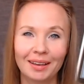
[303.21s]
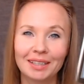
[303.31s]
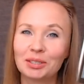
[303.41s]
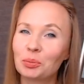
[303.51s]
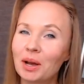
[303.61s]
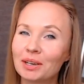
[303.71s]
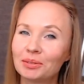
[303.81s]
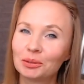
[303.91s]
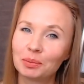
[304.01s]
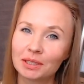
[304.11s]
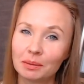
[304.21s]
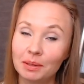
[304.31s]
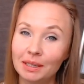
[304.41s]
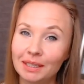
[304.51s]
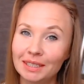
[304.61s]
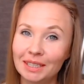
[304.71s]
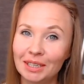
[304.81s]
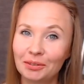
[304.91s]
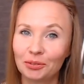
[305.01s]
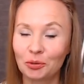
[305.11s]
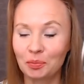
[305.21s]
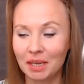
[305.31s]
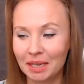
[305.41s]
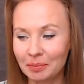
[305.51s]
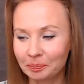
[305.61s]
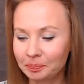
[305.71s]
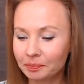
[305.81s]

it's a wonderful possibility for me